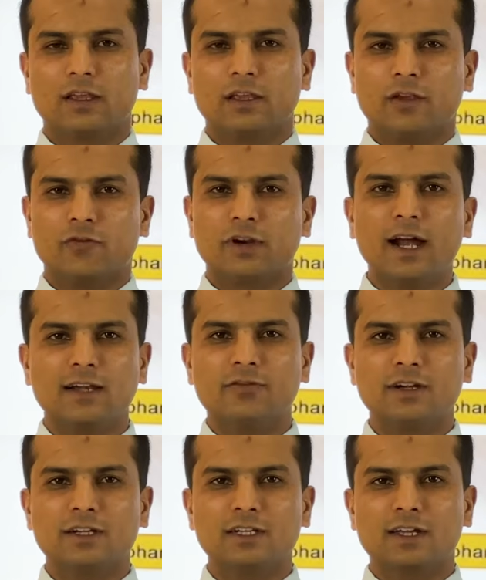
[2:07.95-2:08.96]
If right
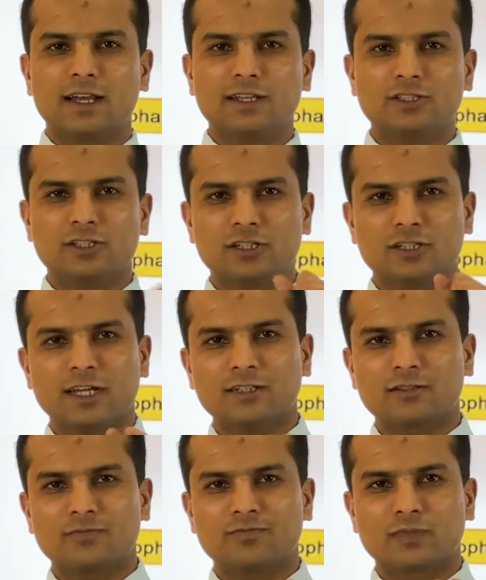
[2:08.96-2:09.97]
ventricle is intact,